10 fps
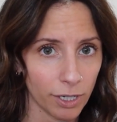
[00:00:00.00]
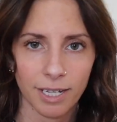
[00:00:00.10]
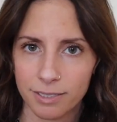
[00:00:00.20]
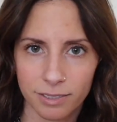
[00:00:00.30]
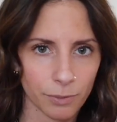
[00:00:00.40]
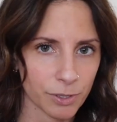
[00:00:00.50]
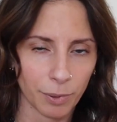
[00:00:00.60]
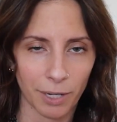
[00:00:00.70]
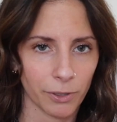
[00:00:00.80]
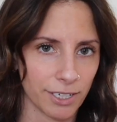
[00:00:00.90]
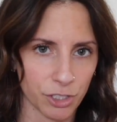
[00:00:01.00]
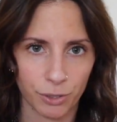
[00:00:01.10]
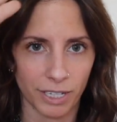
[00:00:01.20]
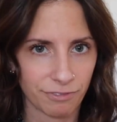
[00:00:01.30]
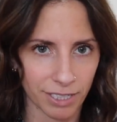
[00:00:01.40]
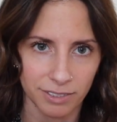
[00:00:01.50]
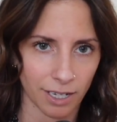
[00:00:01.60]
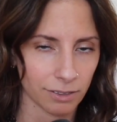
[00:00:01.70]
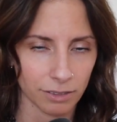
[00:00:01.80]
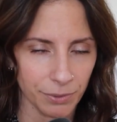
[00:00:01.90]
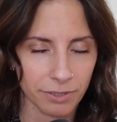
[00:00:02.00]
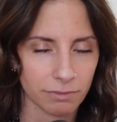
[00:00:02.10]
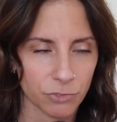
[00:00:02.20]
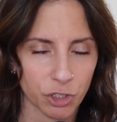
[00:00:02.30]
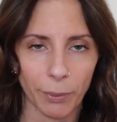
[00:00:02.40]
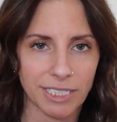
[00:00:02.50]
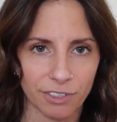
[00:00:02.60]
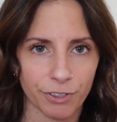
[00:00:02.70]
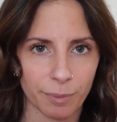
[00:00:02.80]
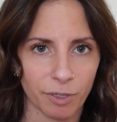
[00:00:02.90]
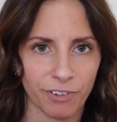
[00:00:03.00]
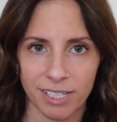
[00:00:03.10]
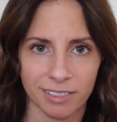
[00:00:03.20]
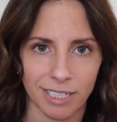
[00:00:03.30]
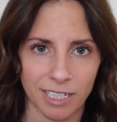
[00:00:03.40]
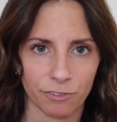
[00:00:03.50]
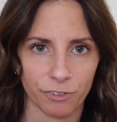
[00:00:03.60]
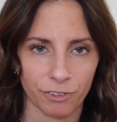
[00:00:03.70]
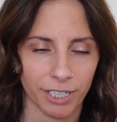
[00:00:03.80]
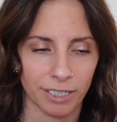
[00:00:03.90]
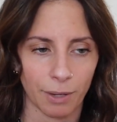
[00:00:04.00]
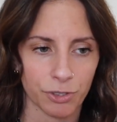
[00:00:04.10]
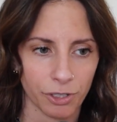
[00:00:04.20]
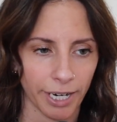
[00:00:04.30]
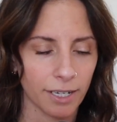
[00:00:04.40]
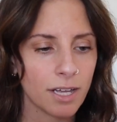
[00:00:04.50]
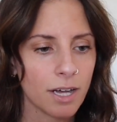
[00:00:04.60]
Yes, there was a plywood issue. They fixed that. It was so easy for them to fix, and they did it for free, and that was great.